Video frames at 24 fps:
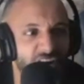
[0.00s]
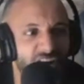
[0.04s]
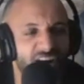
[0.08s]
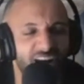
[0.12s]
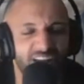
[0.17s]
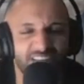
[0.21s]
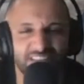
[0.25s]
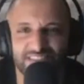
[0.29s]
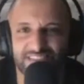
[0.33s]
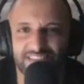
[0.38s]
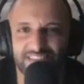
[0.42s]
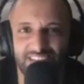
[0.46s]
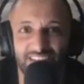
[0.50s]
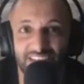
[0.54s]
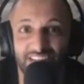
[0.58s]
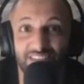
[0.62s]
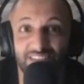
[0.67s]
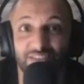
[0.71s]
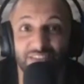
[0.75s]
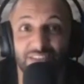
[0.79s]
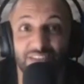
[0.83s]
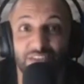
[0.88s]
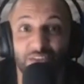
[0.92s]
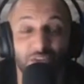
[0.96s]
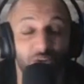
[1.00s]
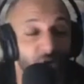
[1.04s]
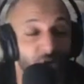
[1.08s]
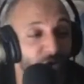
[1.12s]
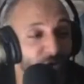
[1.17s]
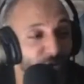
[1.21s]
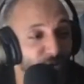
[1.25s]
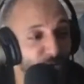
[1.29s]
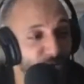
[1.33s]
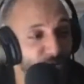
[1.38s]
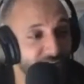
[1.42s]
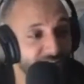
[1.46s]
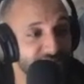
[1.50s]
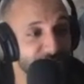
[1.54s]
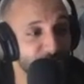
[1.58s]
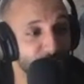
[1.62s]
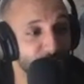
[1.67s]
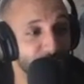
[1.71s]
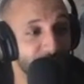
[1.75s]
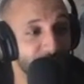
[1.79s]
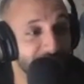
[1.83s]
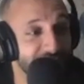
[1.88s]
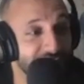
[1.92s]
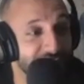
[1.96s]
I don't even know who I can
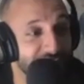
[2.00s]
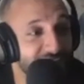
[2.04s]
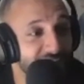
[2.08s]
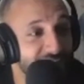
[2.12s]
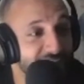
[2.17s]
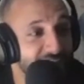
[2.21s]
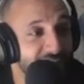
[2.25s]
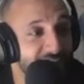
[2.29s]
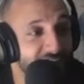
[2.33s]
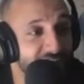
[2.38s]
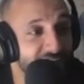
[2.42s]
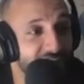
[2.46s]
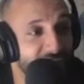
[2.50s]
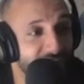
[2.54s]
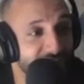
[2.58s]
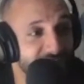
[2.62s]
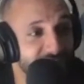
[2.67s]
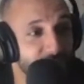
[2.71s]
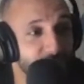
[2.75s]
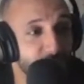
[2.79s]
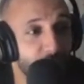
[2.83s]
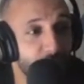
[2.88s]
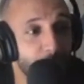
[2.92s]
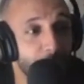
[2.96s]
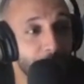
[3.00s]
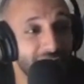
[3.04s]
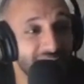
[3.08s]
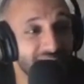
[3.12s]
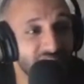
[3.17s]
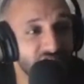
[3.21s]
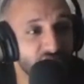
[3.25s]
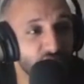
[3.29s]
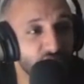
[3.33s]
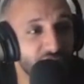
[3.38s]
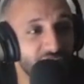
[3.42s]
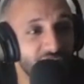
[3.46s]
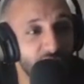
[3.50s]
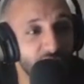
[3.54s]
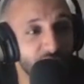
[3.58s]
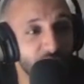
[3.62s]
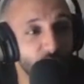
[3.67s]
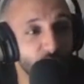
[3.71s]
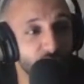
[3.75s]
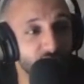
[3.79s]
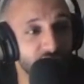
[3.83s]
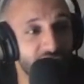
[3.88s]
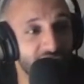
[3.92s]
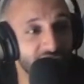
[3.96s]
support about that. Qasim, mental health
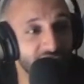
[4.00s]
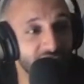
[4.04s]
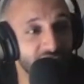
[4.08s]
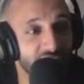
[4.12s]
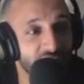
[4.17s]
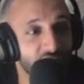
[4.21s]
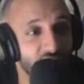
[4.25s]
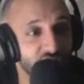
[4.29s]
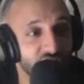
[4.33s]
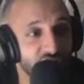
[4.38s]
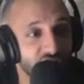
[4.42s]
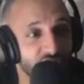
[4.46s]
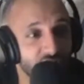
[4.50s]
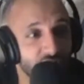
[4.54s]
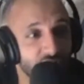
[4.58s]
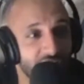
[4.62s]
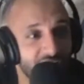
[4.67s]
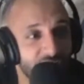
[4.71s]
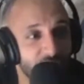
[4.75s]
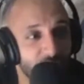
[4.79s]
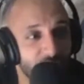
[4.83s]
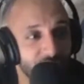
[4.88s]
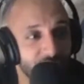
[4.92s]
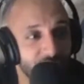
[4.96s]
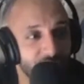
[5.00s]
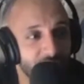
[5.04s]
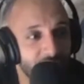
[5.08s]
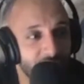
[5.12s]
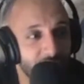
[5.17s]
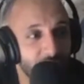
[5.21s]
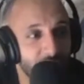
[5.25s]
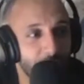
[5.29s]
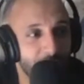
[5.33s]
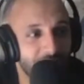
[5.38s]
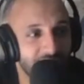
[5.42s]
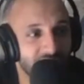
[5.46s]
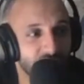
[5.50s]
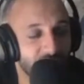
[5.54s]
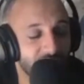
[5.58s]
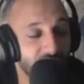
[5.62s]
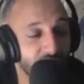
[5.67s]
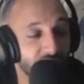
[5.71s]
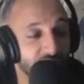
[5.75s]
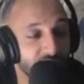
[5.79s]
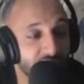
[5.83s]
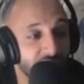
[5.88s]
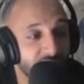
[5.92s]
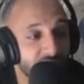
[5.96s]
or psychological health? Mental
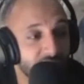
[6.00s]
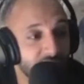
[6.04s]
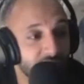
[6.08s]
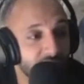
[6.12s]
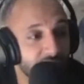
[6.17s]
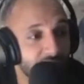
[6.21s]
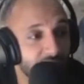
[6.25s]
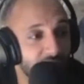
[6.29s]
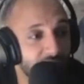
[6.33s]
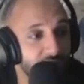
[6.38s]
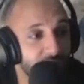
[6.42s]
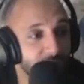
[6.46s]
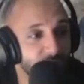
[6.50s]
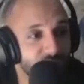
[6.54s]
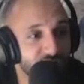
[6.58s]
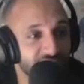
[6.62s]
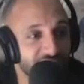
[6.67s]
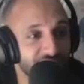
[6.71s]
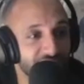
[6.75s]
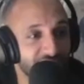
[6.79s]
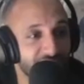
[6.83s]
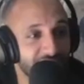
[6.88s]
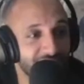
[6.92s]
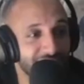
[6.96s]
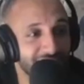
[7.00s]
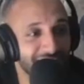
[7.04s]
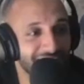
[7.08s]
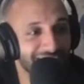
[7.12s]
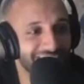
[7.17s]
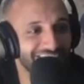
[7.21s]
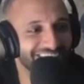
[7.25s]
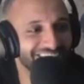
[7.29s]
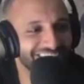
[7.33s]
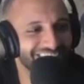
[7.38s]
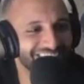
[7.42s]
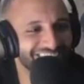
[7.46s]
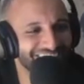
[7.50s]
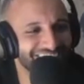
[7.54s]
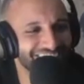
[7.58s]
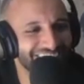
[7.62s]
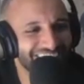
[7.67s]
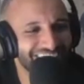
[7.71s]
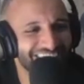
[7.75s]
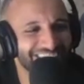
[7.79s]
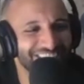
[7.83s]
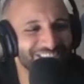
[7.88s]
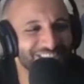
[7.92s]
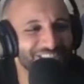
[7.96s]
health. Mustafa,
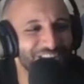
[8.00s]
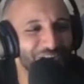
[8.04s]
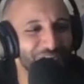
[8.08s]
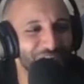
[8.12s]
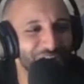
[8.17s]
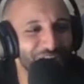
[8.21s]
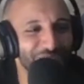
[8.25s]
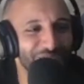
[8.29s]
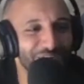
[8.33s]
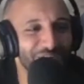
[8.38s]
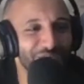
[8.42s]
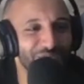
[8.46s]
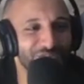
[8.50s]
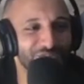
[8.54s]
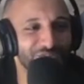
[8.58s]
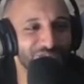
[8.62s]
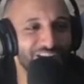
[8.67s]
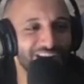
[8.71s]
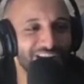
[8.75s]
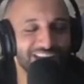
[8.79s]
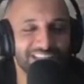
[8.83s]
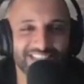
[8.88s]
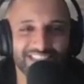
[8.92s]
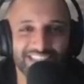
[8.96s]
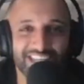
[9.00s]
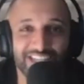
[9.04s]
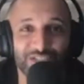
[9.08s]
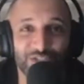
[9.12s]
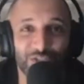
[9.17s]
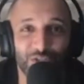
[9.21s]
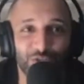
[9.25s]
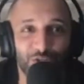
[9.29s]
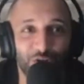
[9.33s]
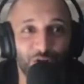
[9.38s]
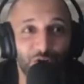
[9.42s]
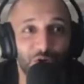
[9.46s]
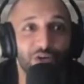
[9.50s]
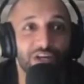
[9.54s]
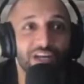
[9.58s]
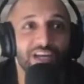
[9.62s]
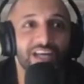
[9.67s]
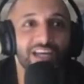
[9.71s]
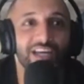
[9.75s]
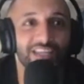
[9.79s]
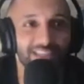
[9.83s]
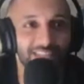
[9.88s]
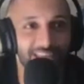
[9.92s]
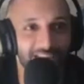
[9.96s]
shawarma with fries, yes or no?
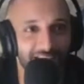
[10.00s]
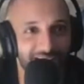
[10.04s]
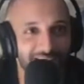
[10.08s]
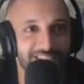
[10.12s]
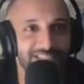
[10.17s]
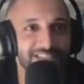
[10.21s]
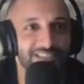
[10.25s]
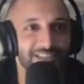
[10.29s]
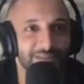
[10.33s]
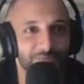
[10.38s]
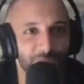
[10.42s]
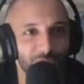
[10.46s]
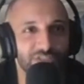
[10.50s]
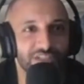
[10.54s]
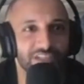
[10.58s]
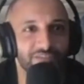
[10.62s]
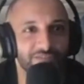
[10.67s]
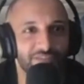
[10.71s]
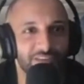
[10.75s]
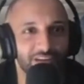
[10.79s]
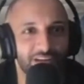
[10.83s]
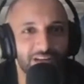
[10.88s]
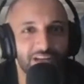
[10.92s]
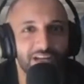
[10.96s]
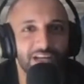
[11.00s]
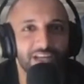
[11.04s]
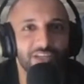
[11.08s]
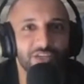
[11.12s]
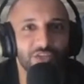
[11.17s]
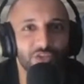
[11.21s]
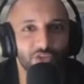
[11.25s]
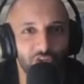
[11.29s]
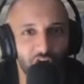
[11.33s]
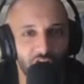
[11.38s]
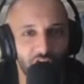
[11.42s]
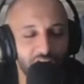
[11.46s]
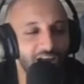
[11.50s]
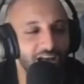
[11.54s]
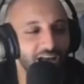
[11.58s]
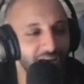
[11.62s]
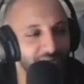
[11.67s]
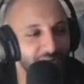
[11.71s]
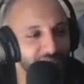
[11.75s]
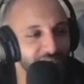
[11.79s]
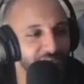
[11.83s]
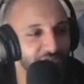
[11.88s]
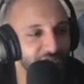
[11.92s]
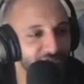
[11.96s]
Yes, Mustafa, you gotta
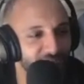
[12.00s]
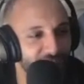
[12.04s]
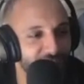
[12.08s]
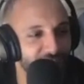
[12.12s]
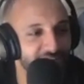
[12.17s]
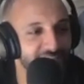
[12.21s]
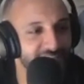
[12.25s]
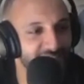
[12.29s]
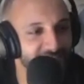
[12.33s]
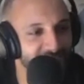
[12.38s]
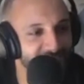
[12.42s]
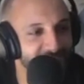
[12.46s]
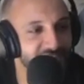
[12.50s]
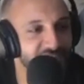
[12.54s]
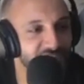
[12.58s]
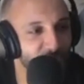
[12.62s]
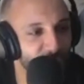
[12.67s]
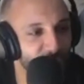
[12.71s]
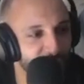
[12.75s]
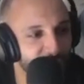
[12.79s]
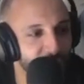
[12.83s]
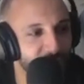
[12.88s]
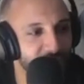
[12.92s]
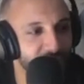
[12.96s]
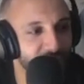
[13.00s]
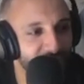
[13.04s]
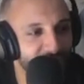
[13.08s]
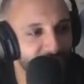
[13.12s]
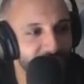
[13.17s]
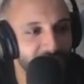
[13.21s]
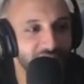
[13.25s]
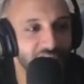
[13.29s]
have the fries in the shawarma.